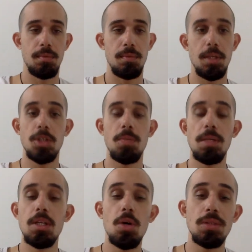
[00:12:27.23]
There should
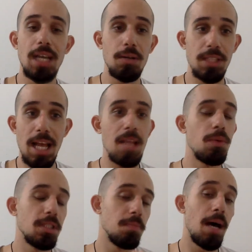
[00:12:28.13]
be no doubt in
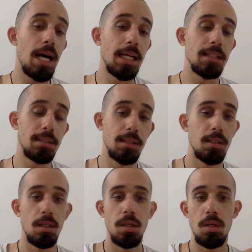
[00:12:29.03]
anyone's mind
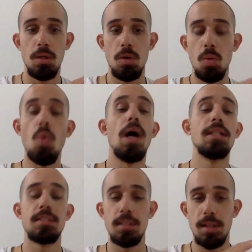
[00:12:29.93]

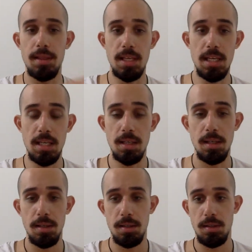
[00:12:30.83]
what the
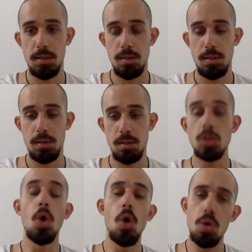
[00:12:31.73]

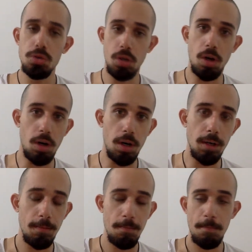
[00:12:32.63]
goals are